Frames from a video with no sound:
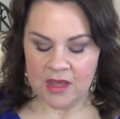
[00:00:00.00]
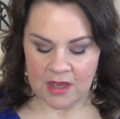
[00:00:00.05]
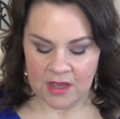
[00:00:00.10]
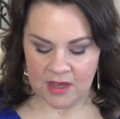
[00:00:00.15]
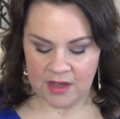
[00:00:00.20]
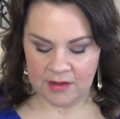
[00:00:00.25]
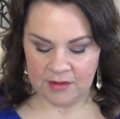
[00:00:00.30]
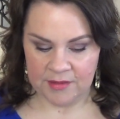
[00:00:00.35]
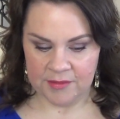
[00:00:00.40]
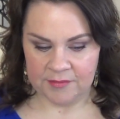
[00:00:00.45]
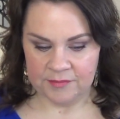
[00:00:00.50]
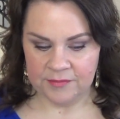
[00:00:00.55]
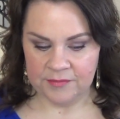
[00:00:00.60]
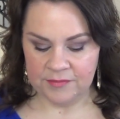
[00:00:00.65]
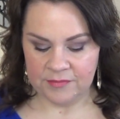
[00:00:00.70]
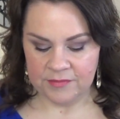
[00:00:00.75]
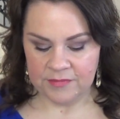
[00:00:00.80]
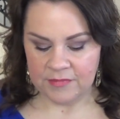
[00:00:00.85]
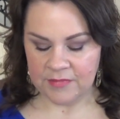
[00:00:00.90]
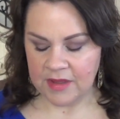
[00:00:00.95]

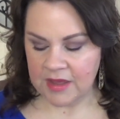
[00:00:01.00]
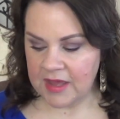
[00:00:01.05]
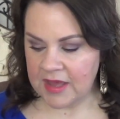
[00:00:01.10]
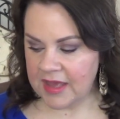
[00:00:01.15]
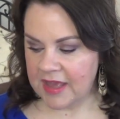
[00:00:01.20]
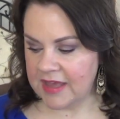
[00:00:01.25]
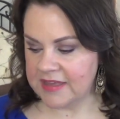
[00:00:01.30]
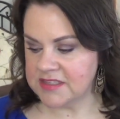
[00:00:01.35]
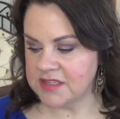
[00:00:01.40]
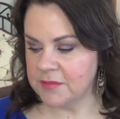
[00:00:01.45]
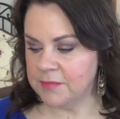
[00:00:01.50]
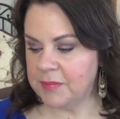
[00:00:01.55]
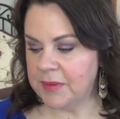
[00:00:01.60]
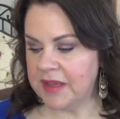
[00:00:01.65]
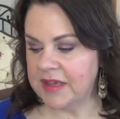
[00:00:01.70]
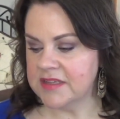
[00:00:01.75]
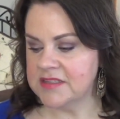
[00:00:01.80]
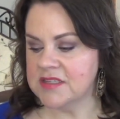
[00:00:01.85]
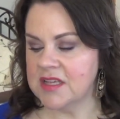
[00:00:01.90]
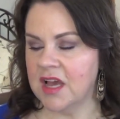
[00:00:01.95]
Um, as a
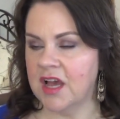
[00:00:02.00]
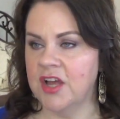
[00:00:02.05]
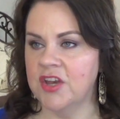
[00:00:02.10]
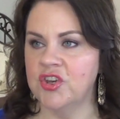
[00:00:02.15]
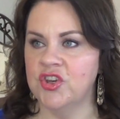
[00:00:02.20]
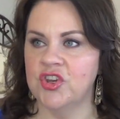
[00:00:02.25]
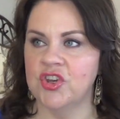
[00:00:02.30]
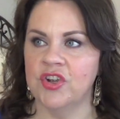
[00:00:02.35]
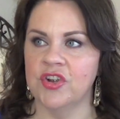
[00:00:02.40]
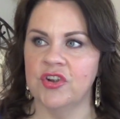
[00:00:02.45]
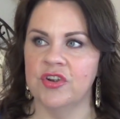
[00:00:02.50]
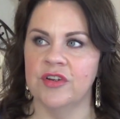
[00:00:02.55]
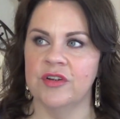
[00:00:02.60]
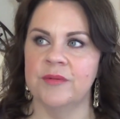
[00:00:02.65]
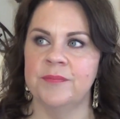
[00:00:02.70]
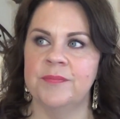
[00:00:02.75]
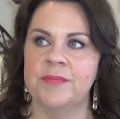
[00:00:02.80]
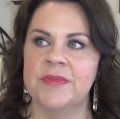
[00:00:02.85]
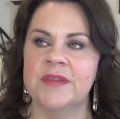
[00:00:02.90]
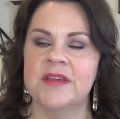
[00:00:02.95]
base
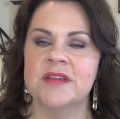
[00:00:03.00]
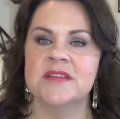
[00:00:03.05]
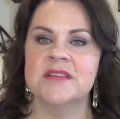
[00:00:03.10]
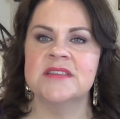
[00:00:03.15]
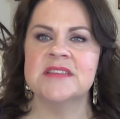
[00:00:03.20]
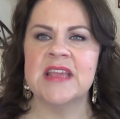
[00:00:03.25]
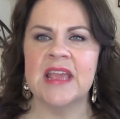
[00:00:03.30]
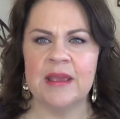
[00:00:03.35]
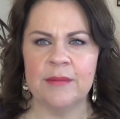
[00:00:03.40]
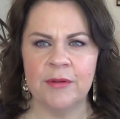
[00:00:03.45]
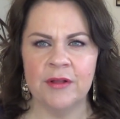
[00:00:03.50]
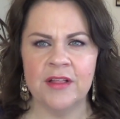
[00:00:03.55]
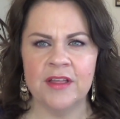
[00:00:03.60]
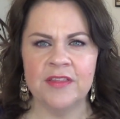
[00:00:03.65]
under Sable,